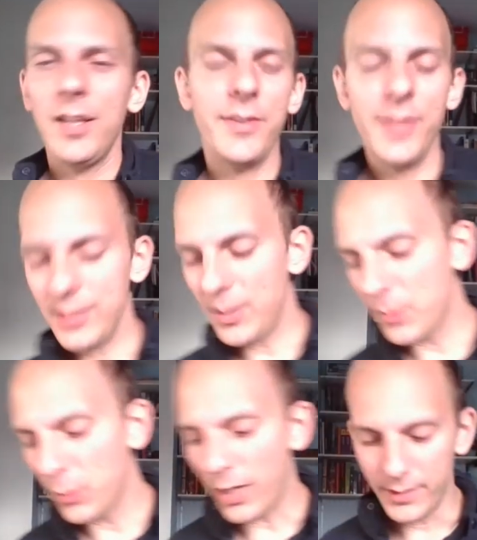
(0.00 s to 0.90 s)
thing
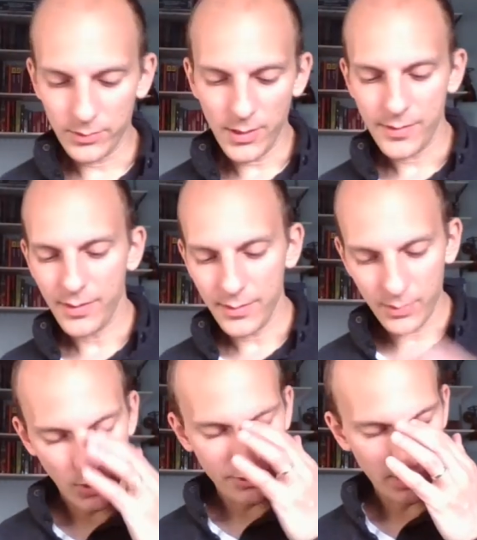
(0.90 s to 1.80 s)
number one that Ross
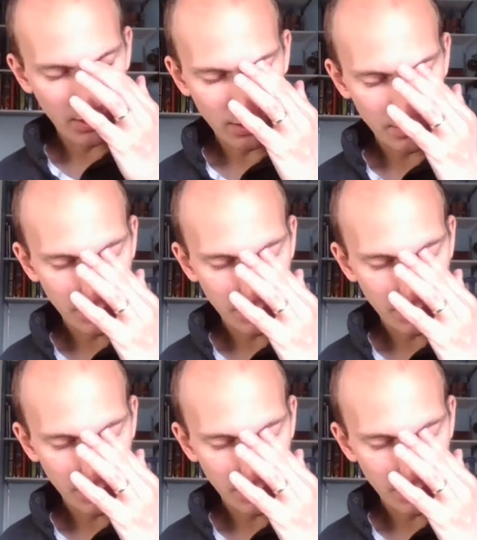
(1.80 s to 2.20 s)
doesn't want you to,